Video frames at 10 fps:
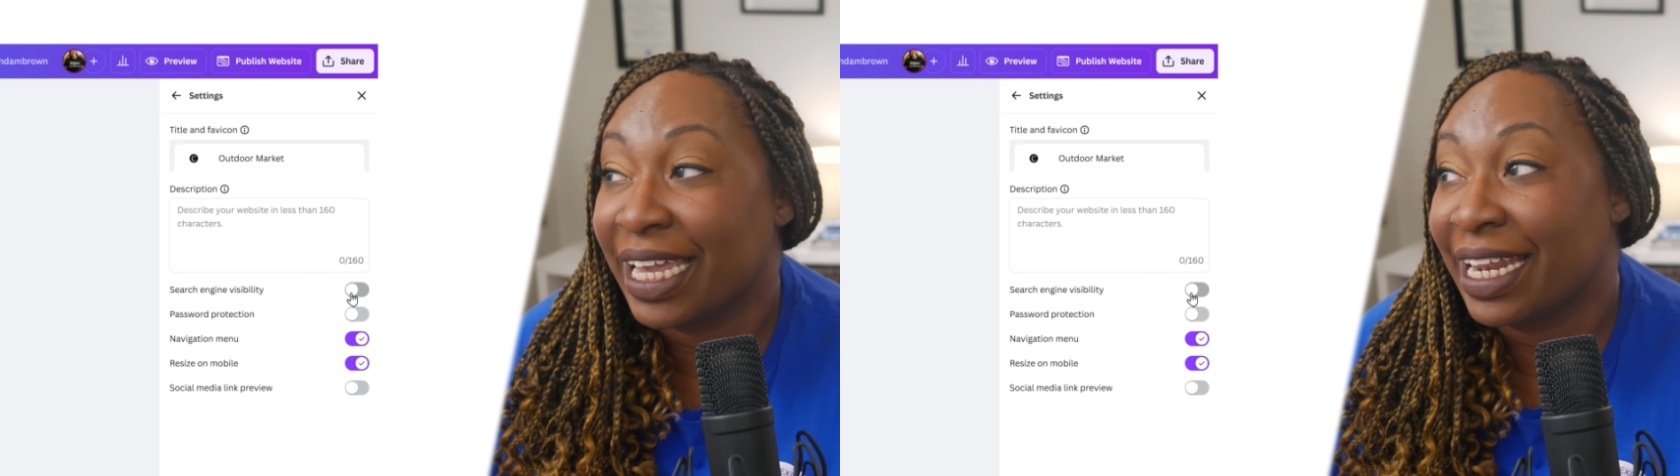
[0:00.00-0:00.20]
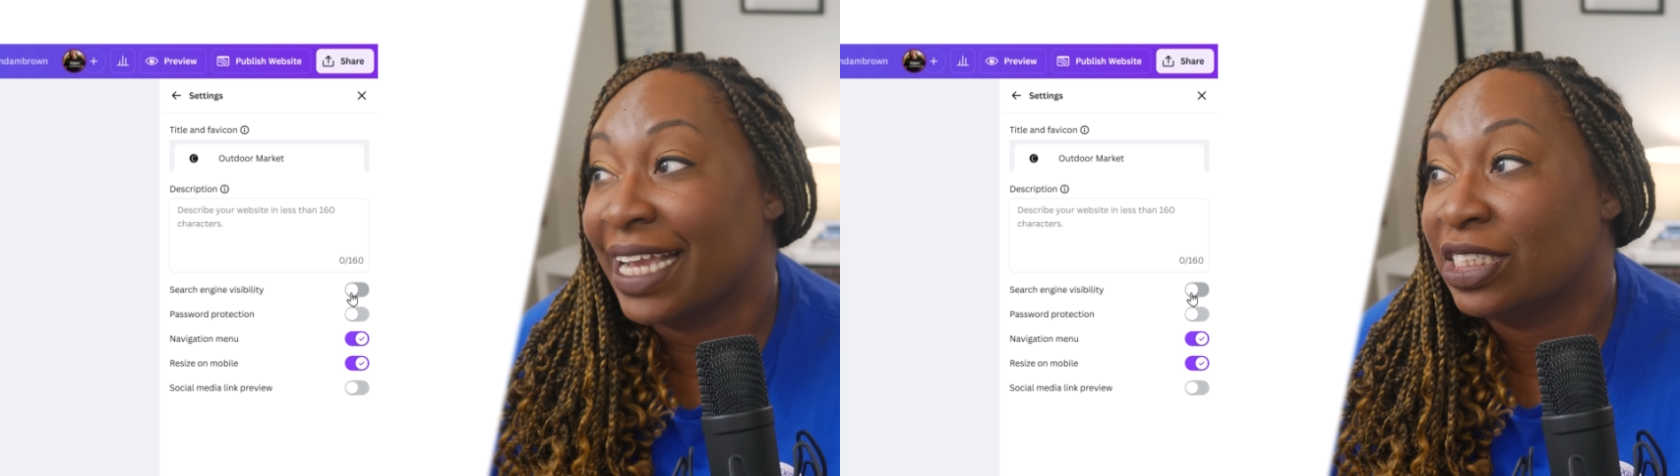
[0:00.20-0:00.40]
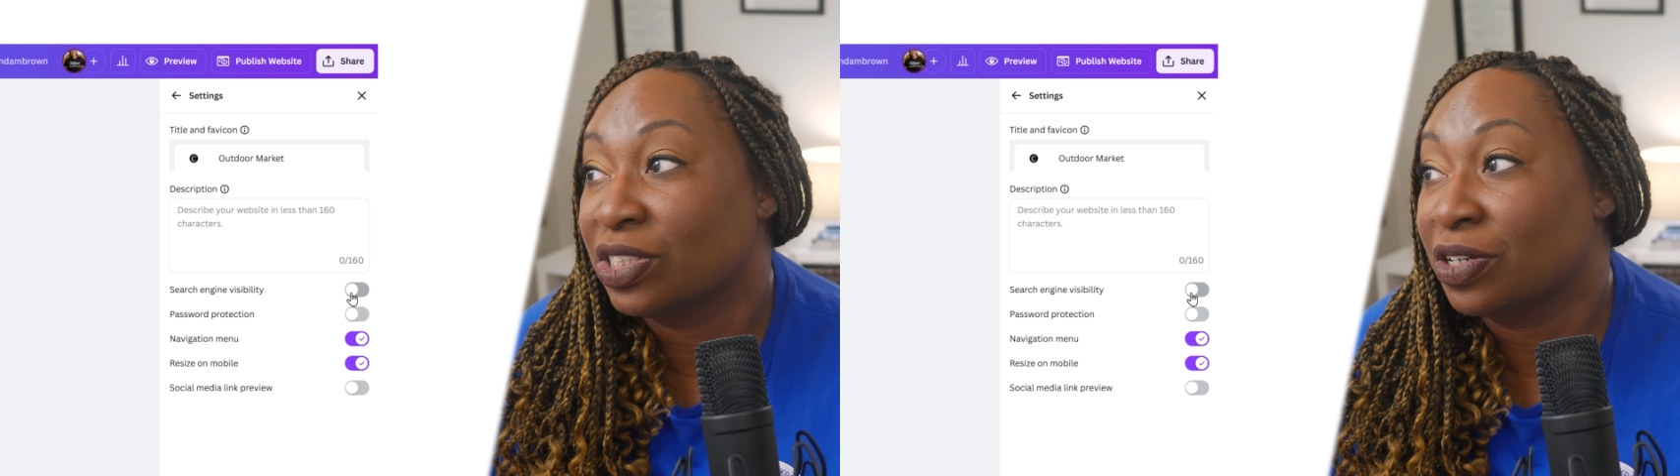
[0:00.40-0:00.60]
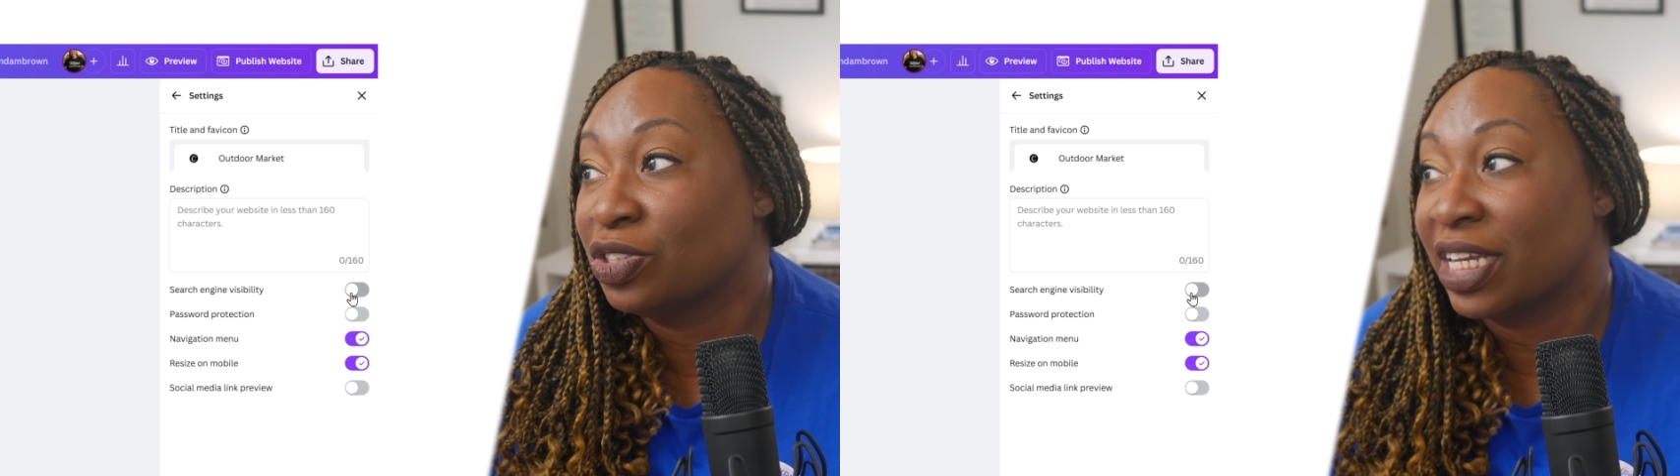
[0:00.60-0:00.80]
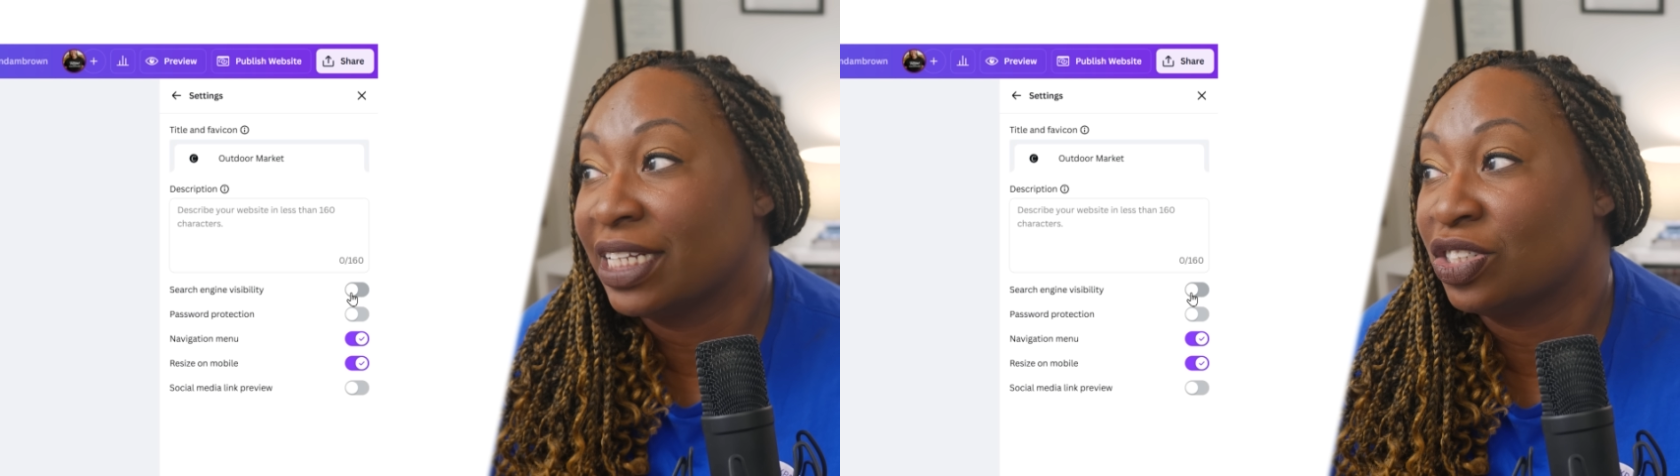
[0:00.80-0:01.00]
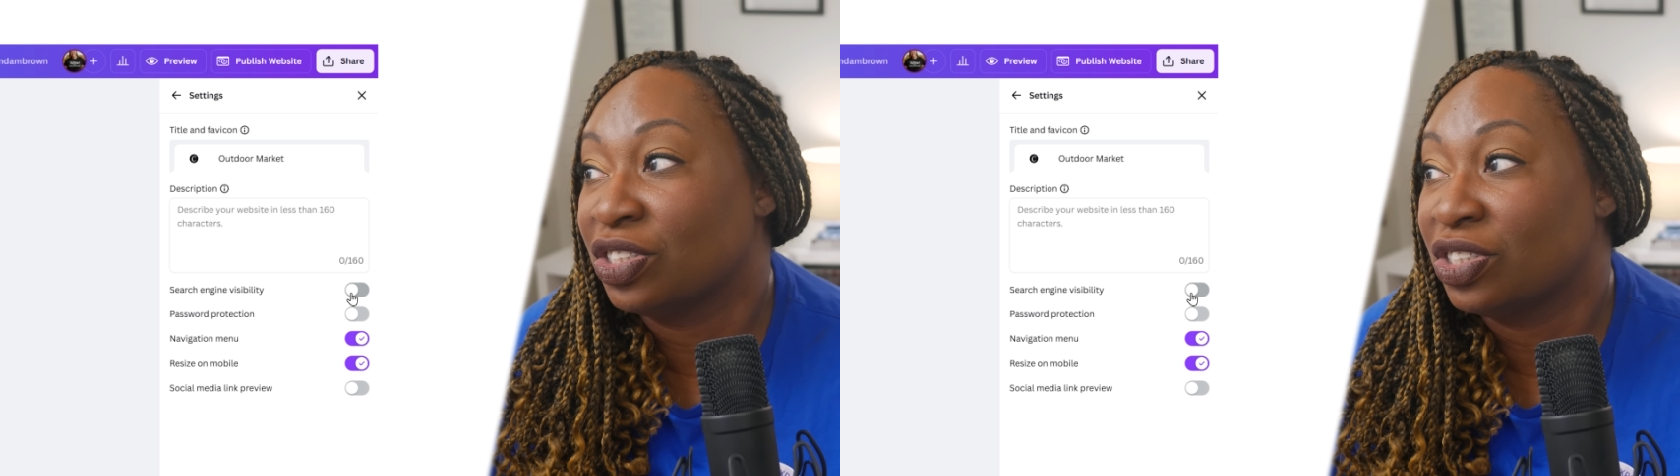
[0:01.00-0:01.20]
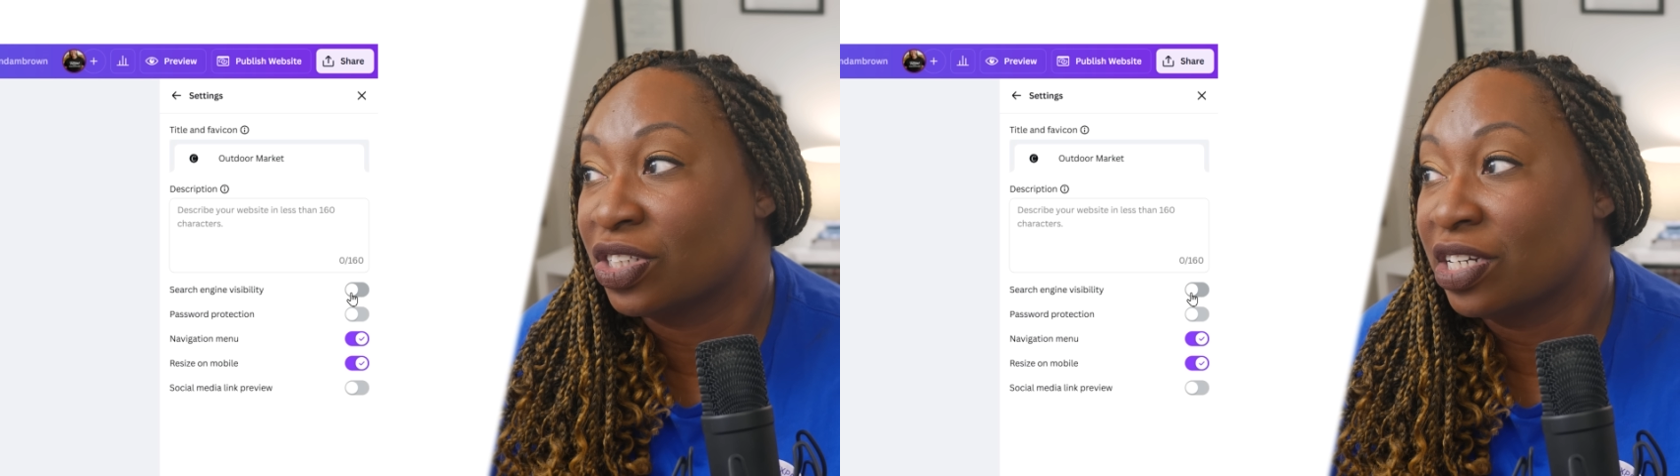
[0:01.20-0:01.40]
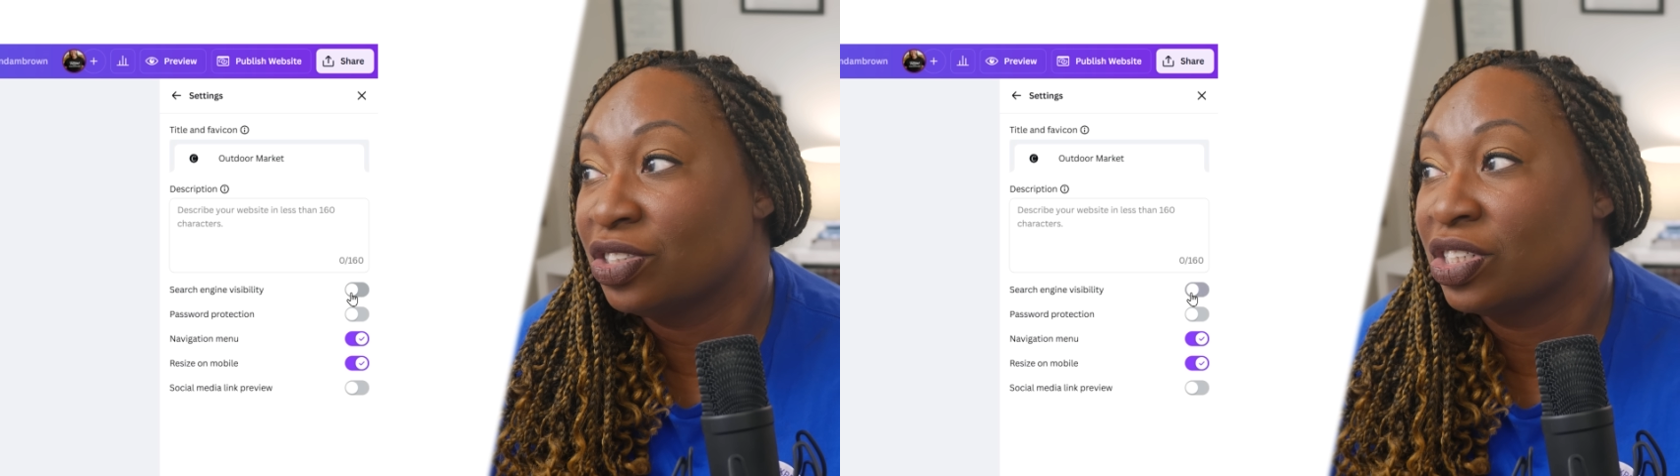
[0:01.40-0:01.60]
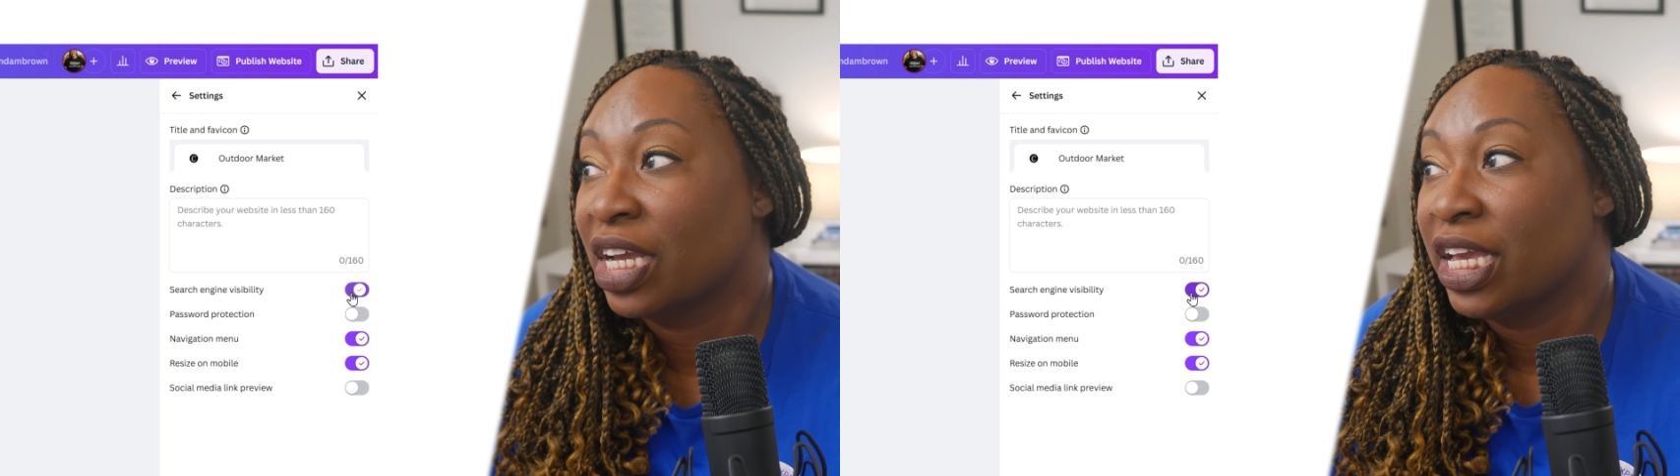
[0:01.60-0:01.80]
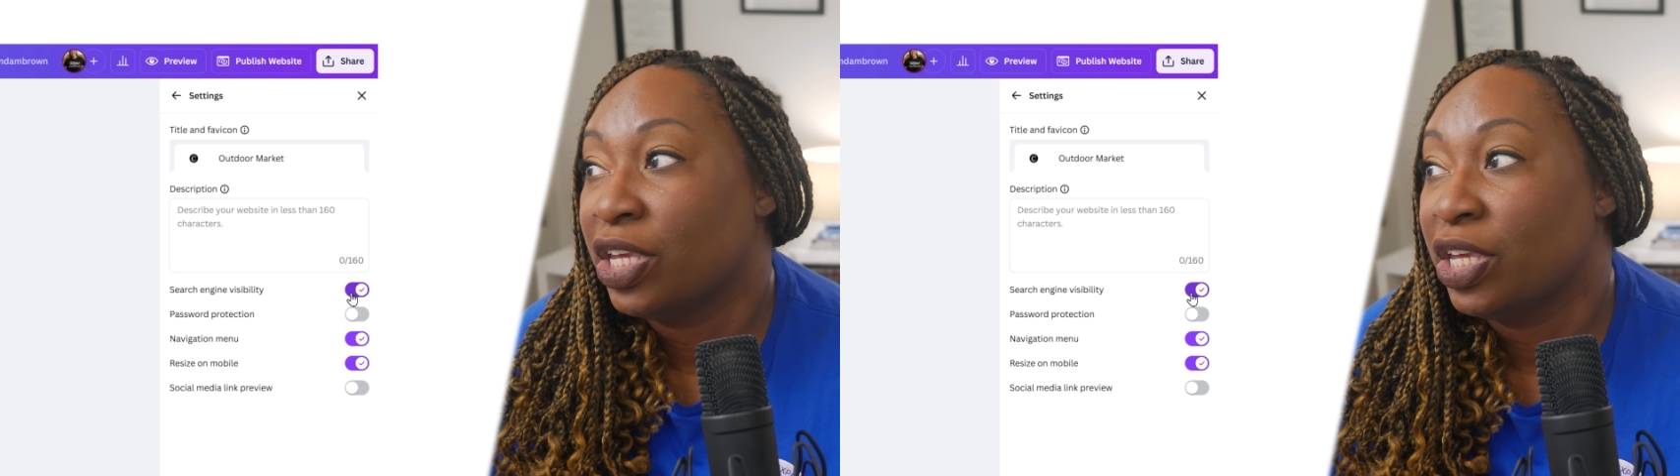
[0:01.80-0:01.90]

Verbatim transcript: in a search engine search,